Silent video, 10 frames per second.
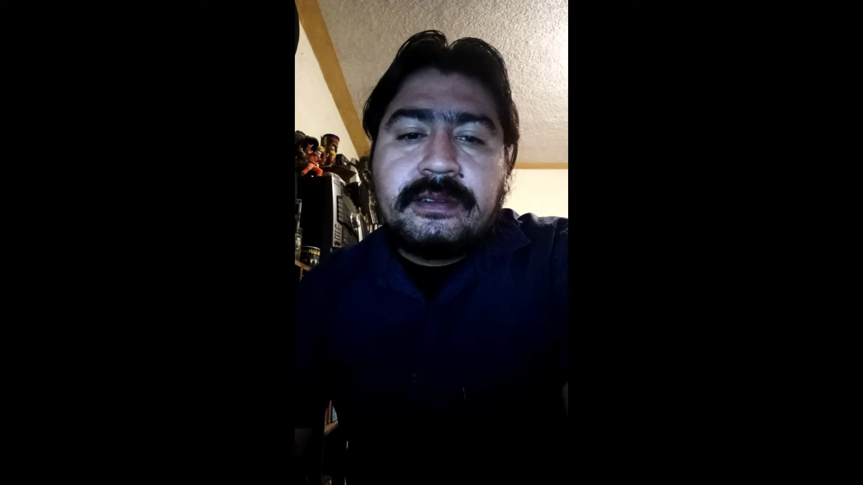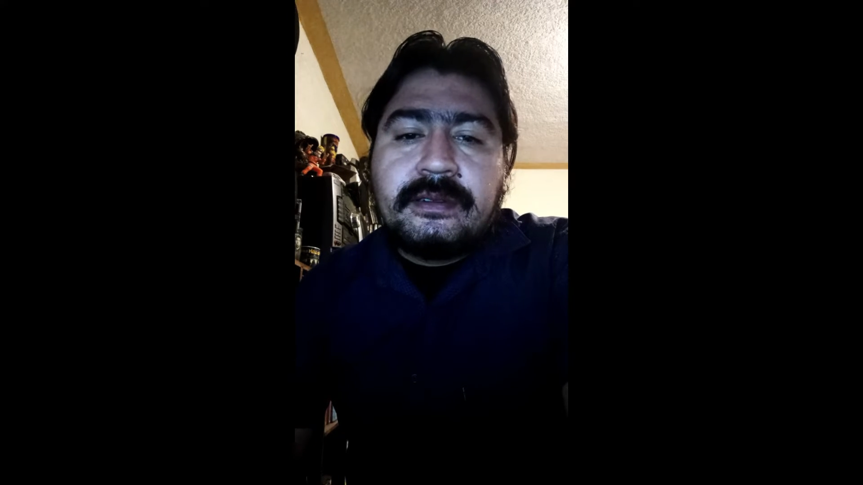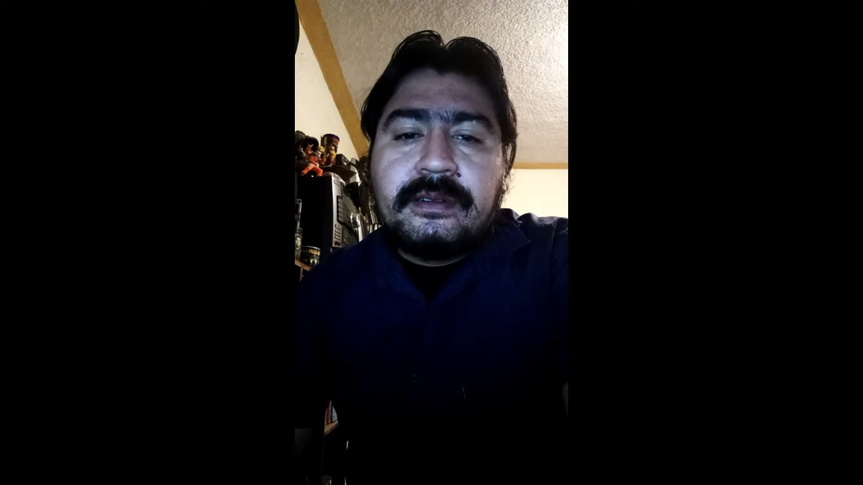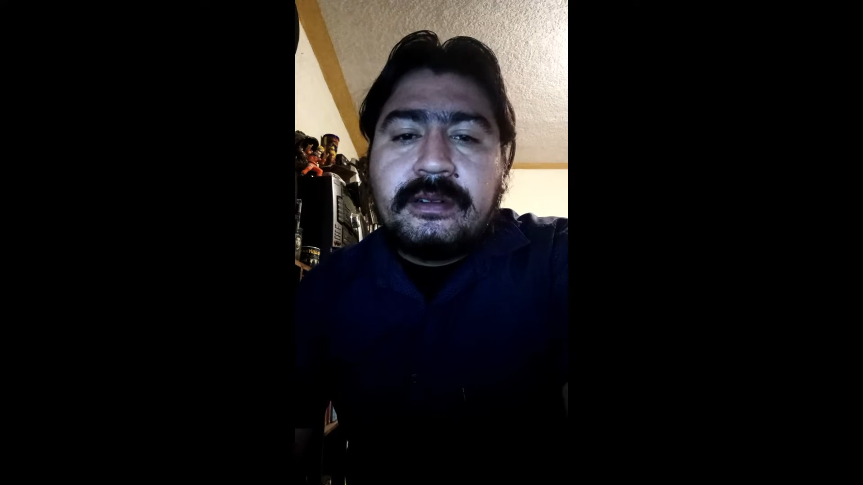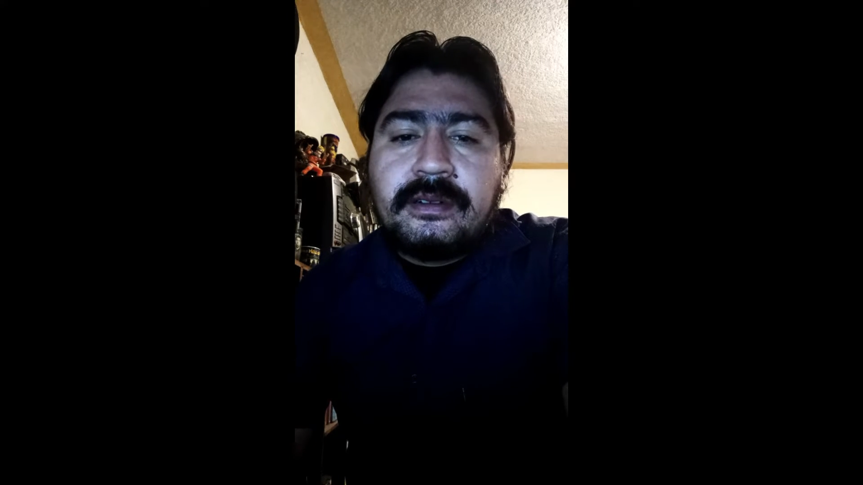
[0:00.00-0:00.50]

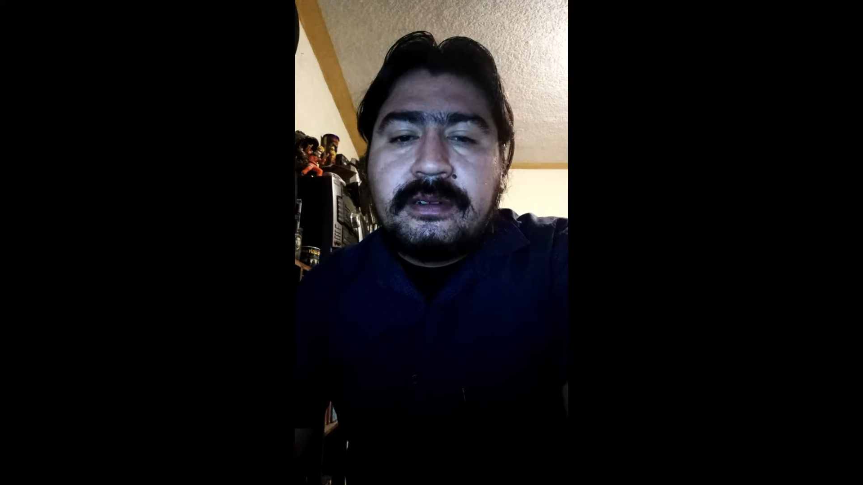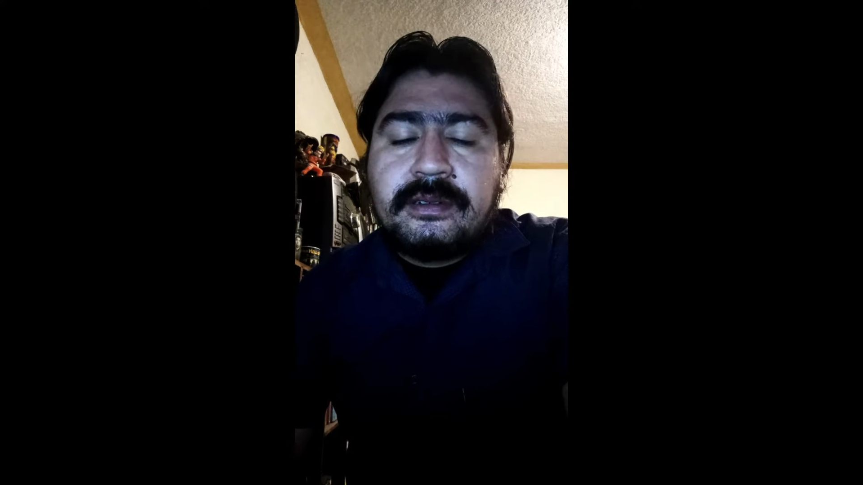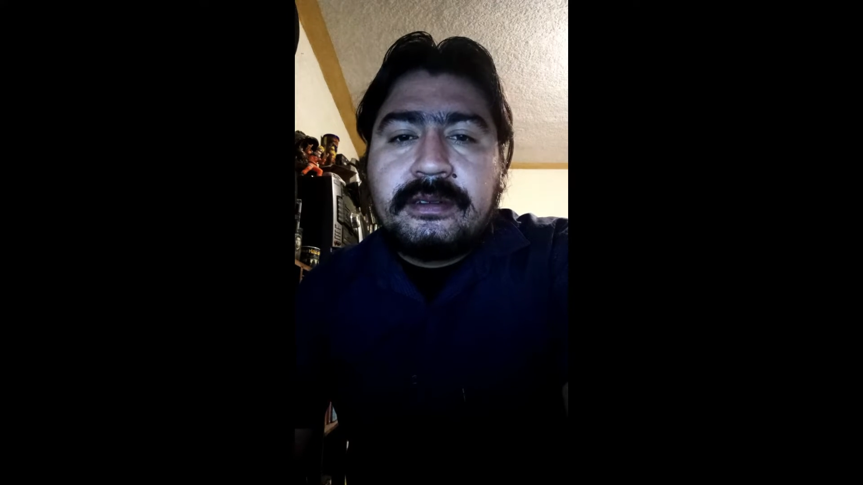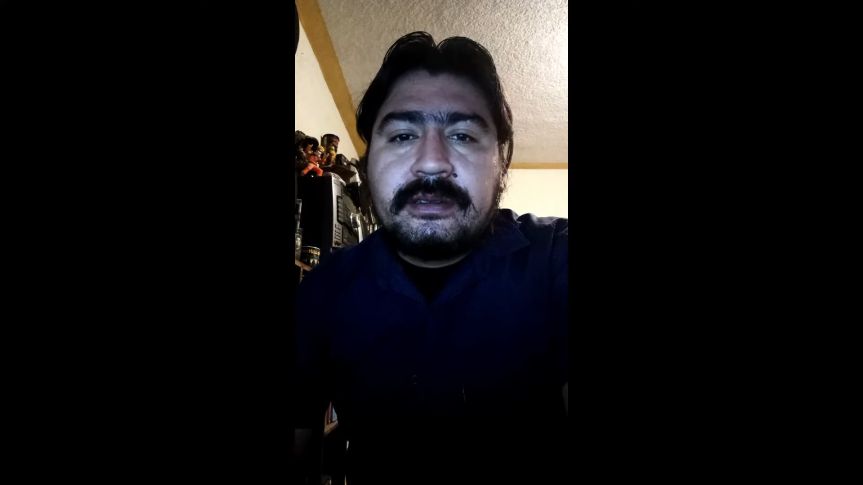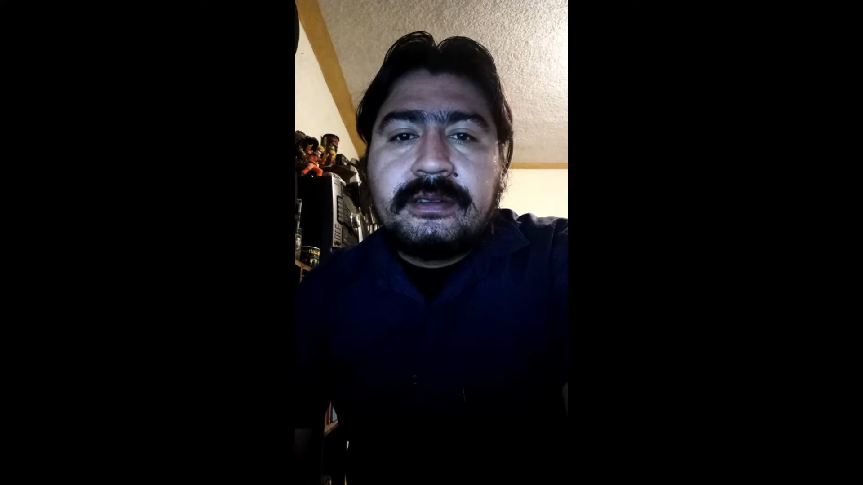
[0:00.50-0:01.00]
or
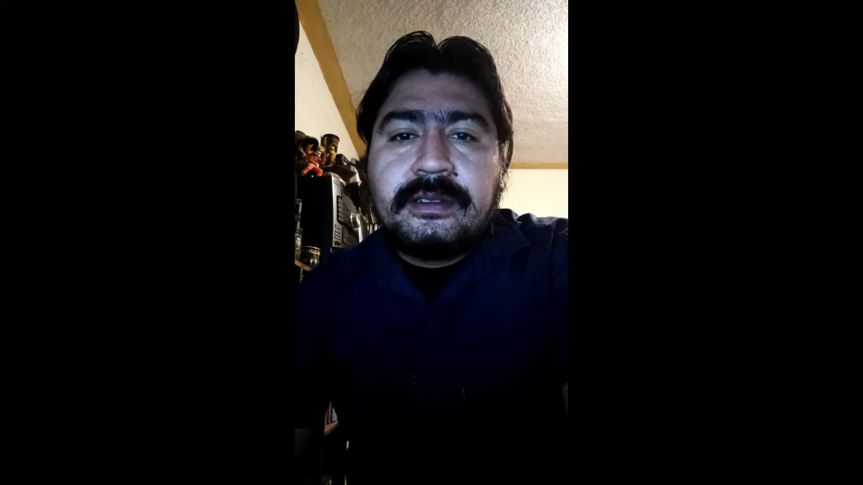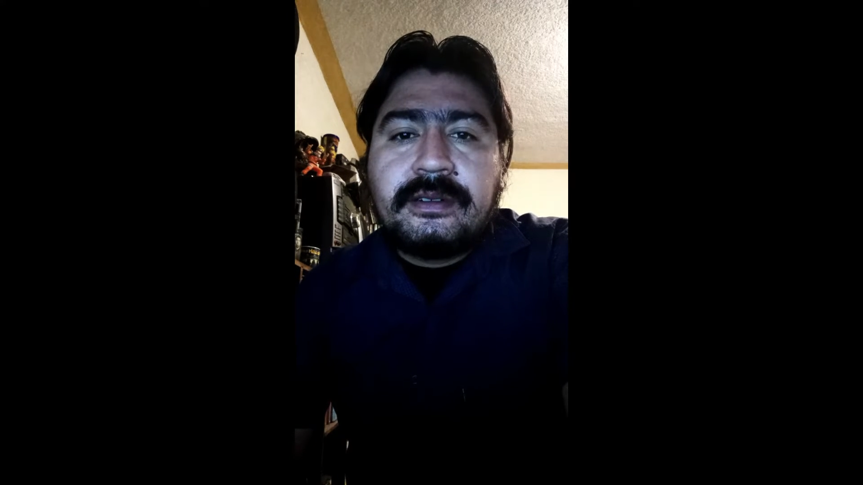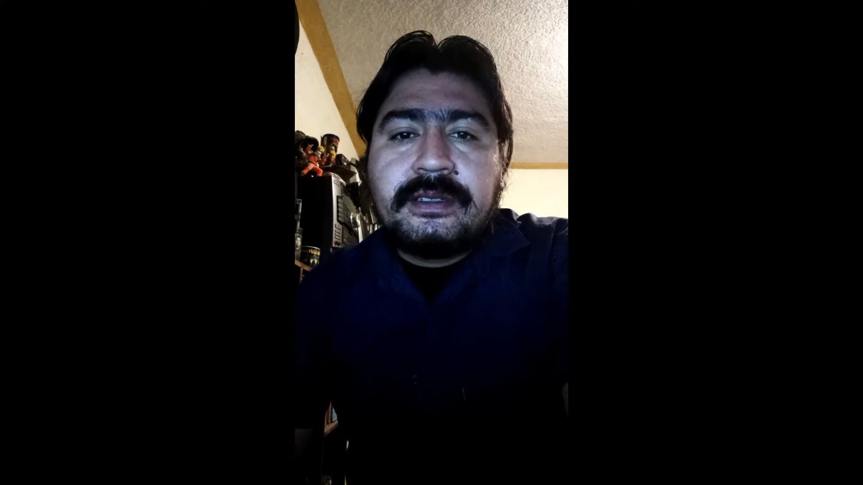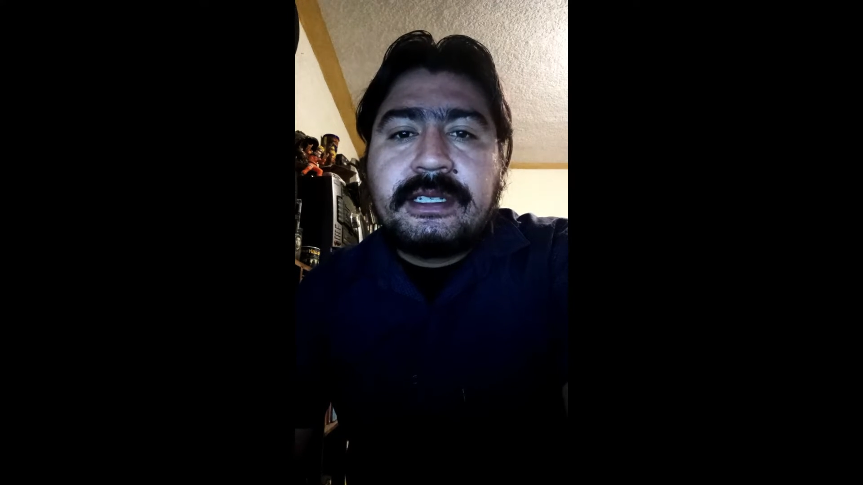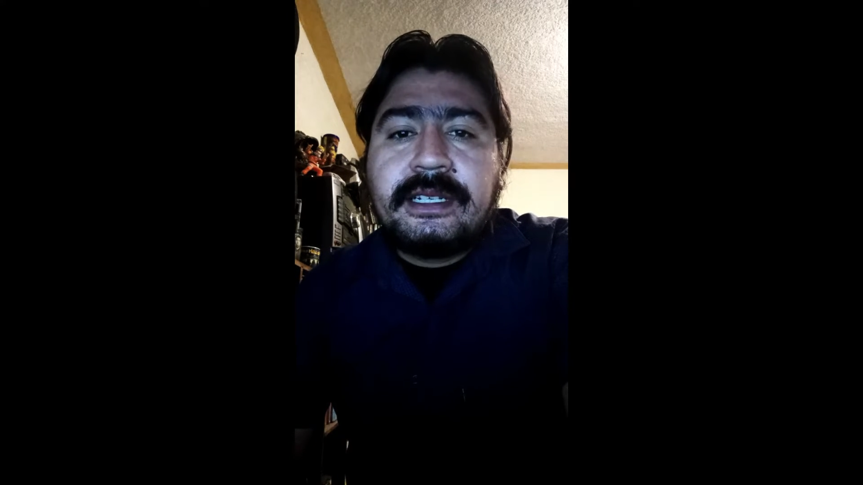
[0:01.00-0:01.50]

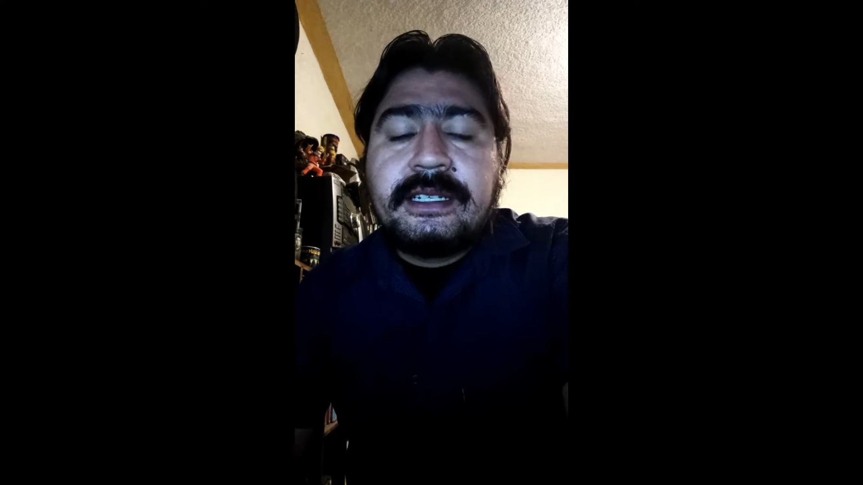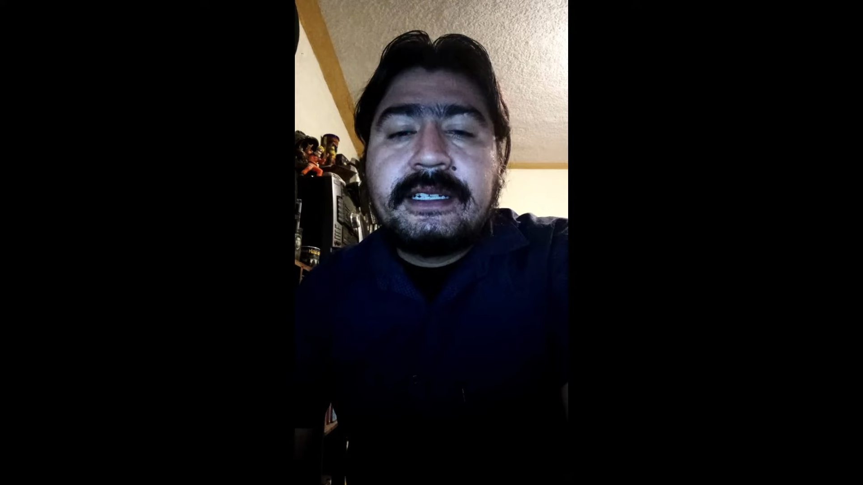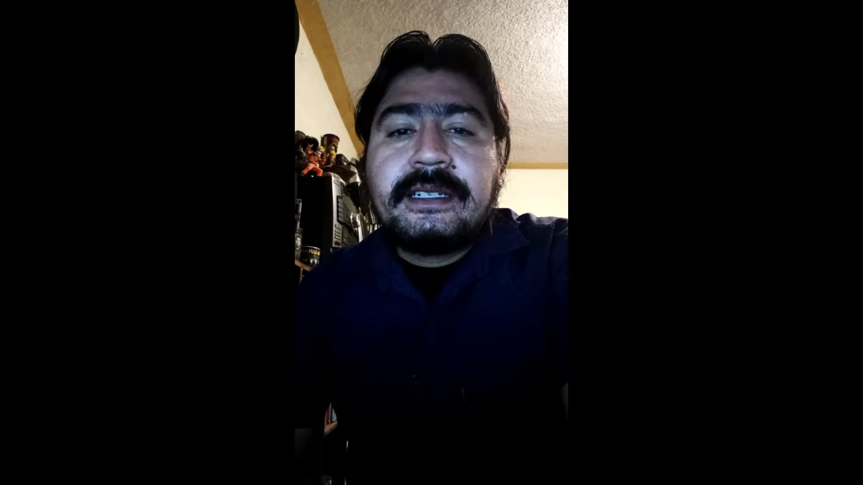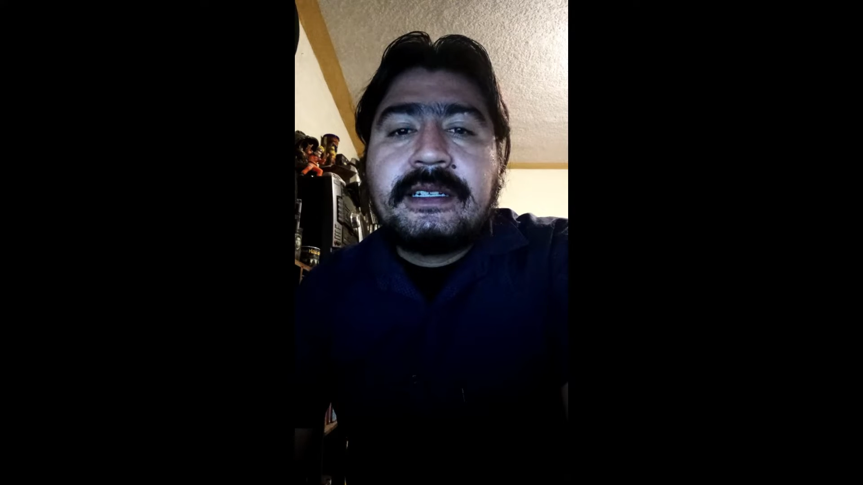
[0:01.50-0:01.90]
your city.